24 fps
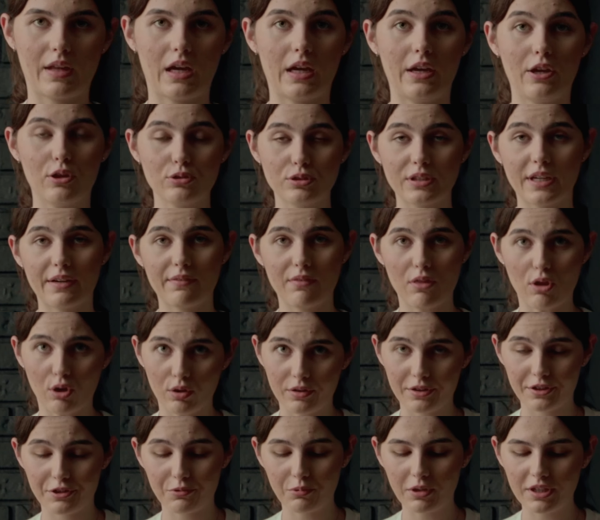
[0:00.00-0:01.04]
I also have
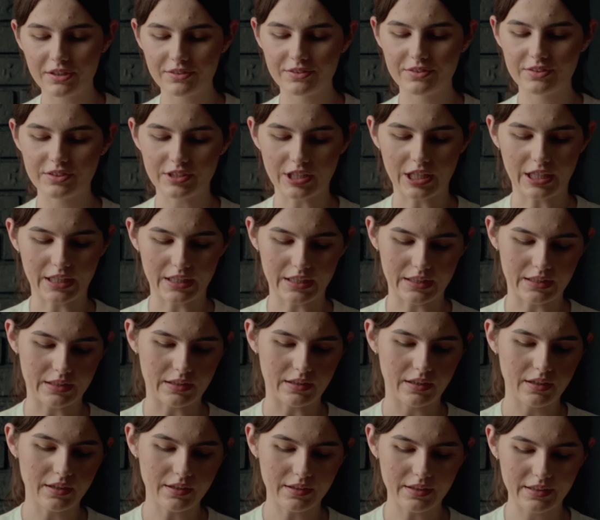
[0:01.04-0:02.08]
longer ones, and
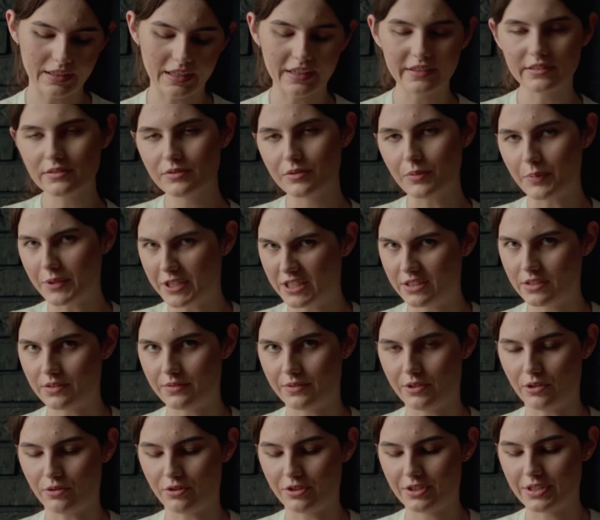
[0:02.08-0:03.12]
it kind of depends on
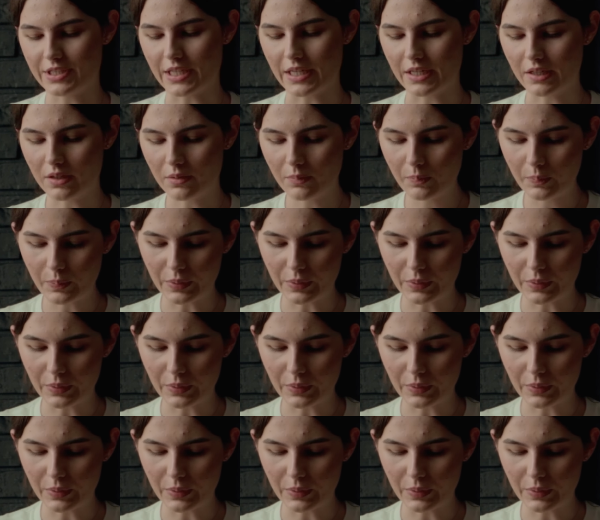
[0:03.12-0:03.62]
your setup,